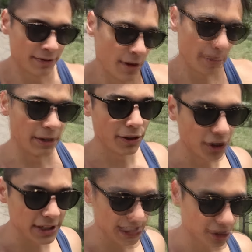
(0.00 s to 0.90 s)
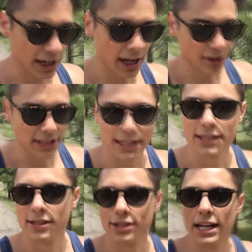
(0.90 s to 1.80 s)
I mean, 1300 calories
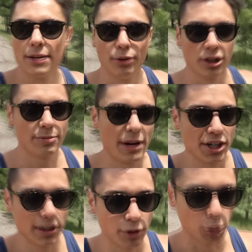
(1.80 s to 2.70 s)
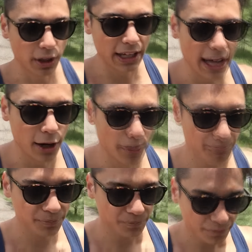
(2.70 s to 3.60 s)
isn't sustainable, especially if you're working out
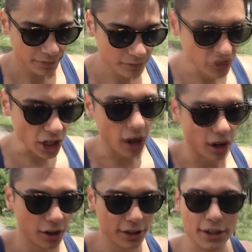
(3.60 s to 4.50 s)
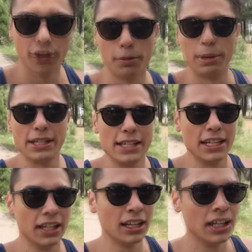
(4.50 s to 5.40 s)
hard, you're
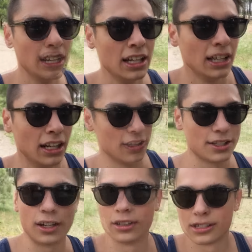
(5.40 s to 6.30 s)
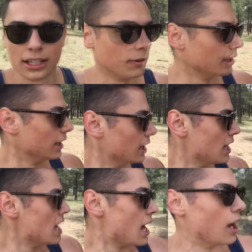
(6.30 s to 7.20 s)
busy, uh, there's cars that way,
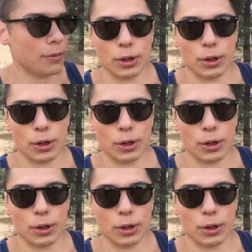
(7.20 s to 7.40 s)
um,